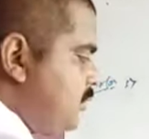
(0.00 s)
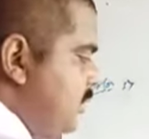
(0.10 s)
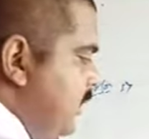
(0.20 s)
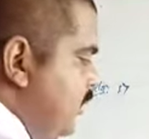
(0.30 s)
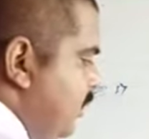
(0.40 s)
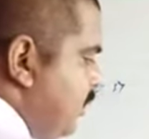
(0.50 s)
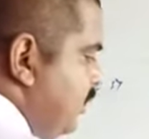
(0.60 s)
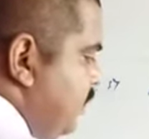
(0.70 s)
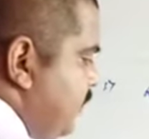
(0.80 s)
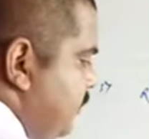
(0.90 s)
3
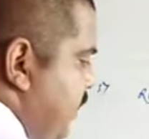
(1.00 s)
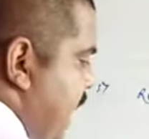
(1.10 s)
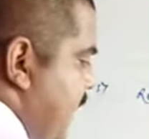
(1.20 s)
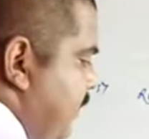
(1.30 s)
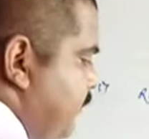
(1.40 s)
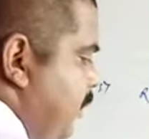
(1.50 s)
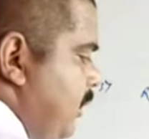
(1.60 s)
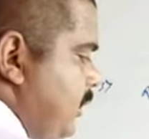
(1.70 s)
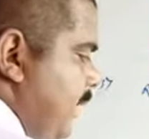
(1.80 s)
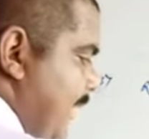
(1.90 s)
whole 5
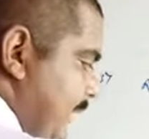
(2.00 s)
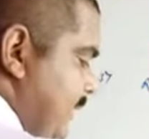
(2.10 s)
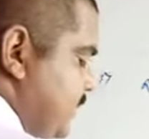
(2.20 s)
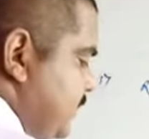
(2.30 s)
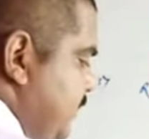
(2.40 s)
upon 8.